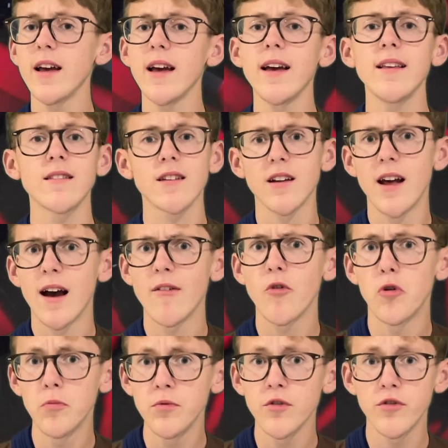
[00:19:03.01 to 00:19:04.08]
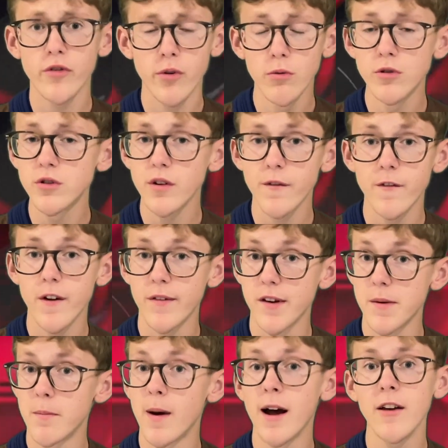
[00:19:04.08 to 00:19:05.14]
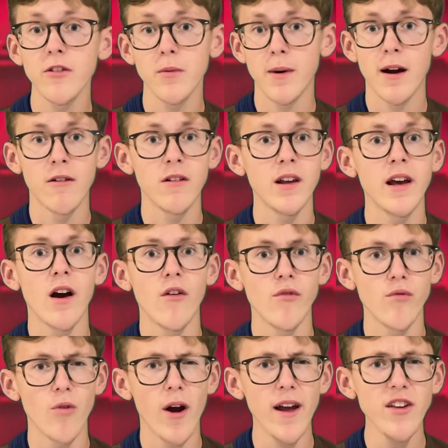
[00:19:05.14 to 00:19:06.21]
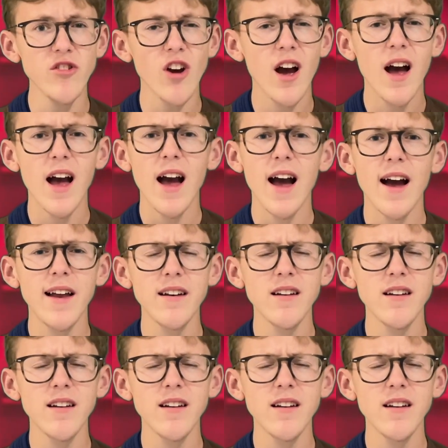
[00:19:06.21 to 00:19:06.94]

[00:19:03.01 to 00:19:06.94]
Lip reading: it's going to have up to 250 miles apparently of range, and